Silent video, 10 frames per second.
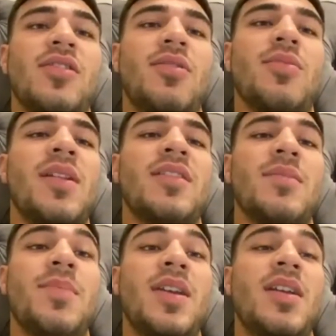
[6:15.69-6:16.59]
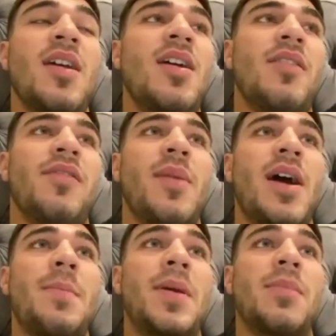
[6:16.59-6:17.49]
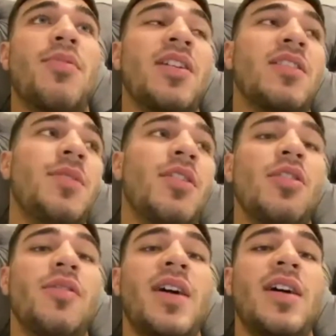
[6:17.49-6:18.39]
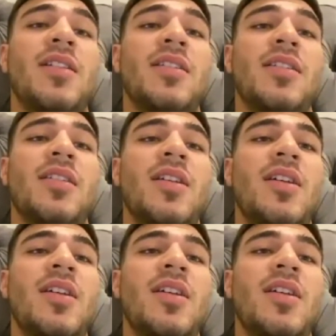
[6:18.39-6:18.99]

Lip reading: It was meant to be for my big break to be on Love Island.